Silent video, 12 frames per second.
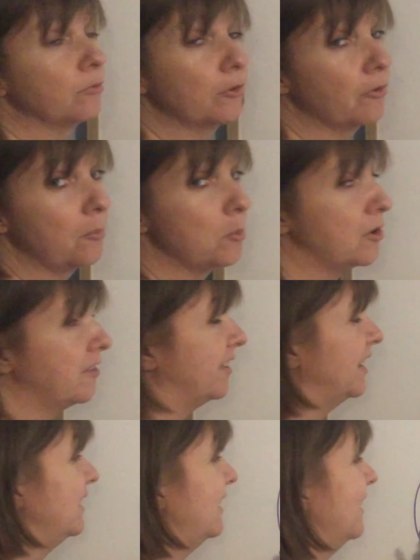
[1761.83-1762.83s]
for some
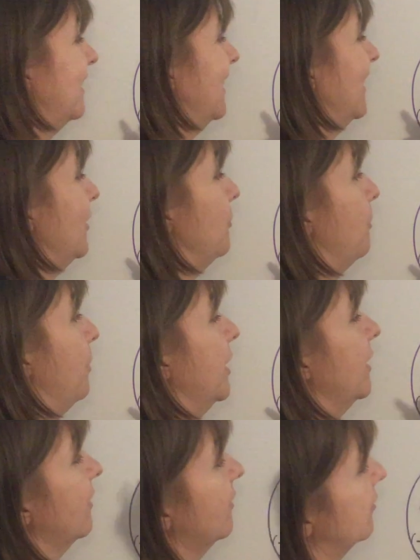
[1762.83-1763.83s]
reason, but
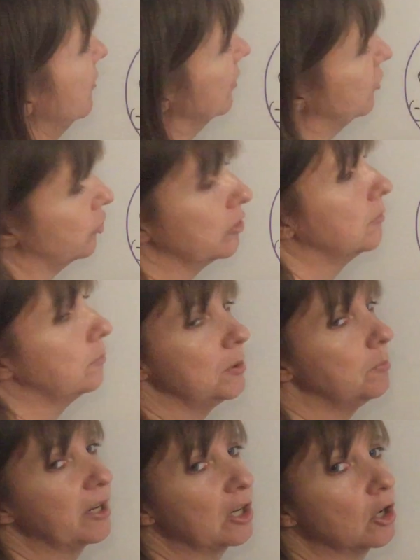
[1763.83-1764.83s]
it shouldn't be
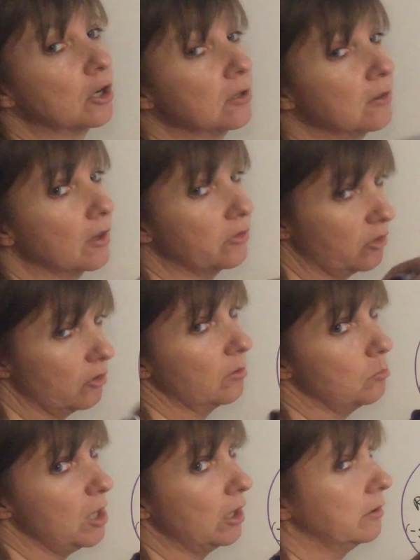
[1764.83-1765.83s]
bigger. That's just
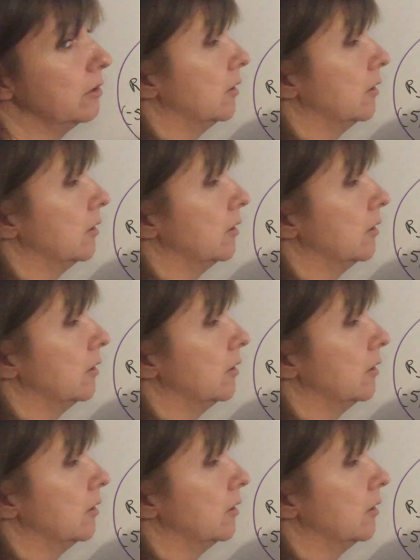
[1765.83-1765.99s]
me.